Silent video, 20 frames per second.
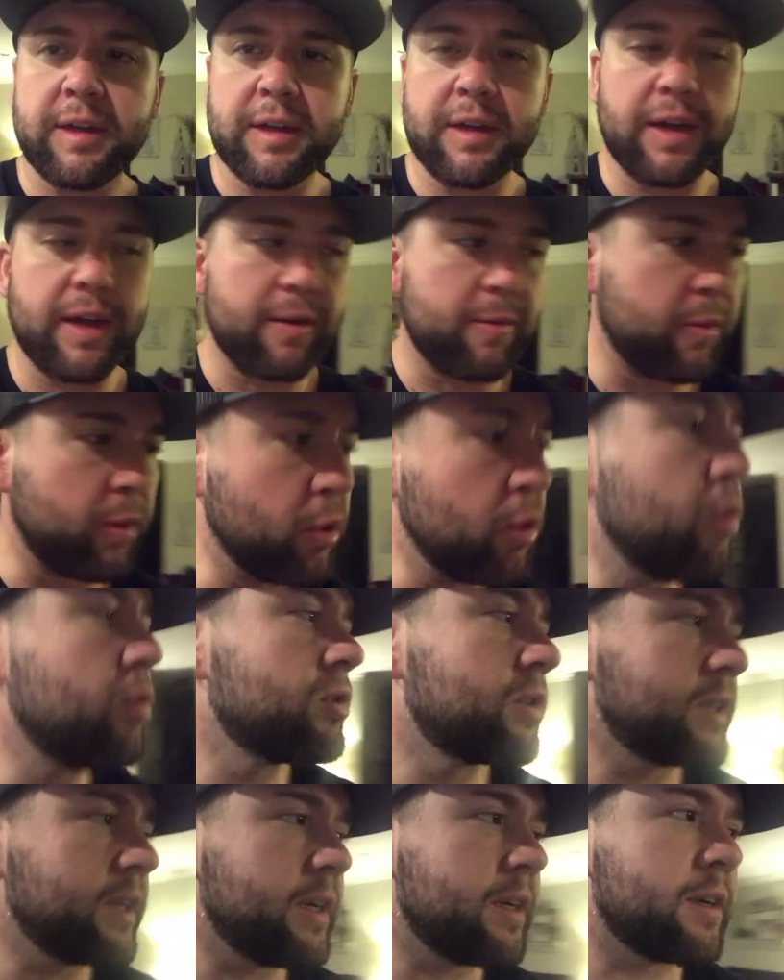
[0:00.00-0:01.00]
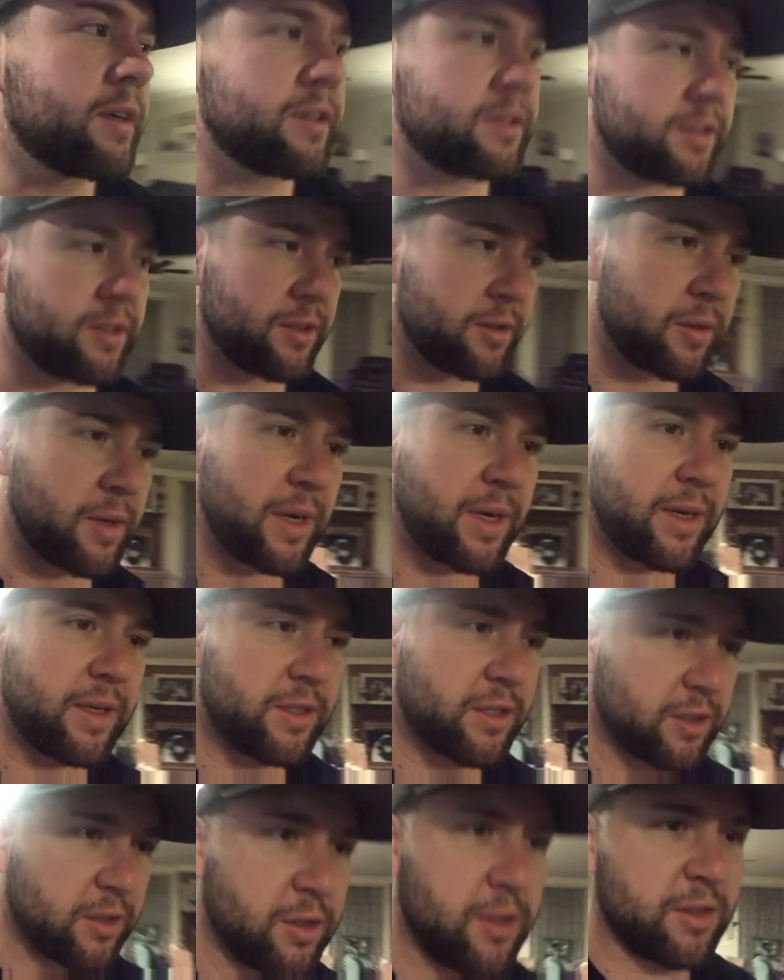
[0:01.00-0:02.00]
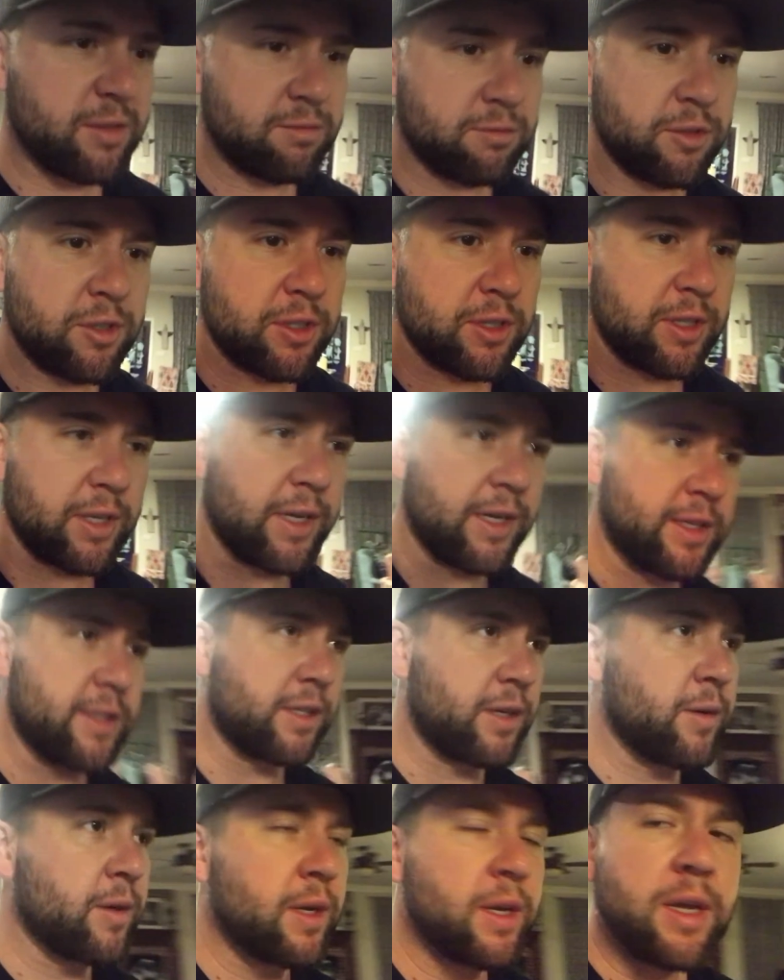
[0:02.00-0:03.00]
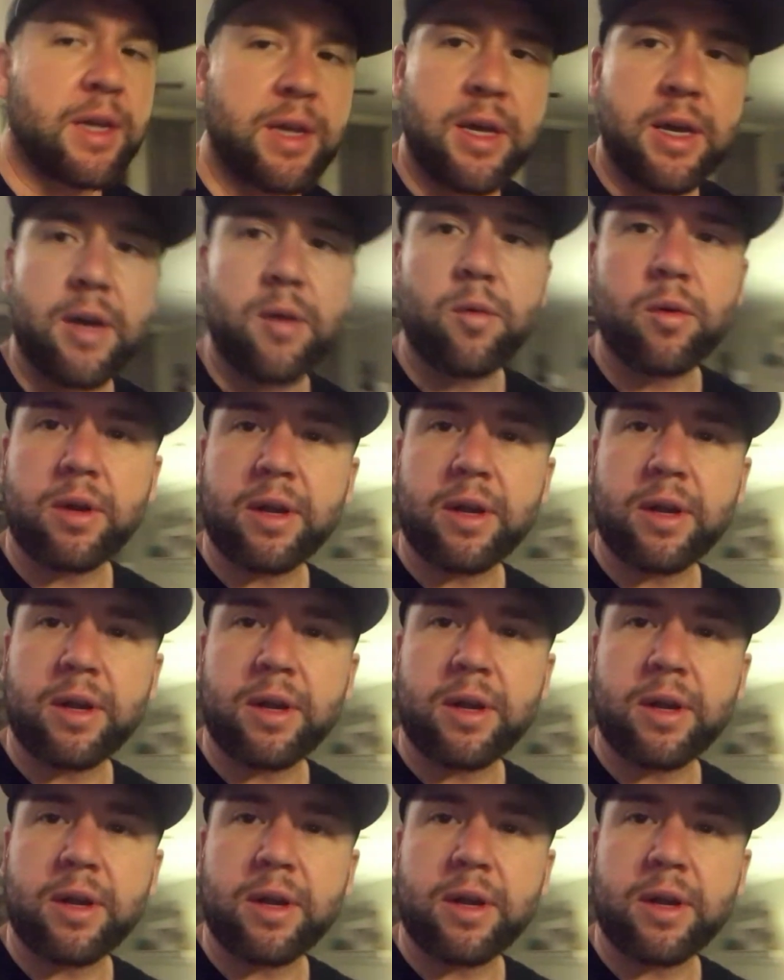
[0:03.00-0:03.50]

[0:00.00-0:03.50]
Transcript: I have pools here so uh, it's a good good thing so uh,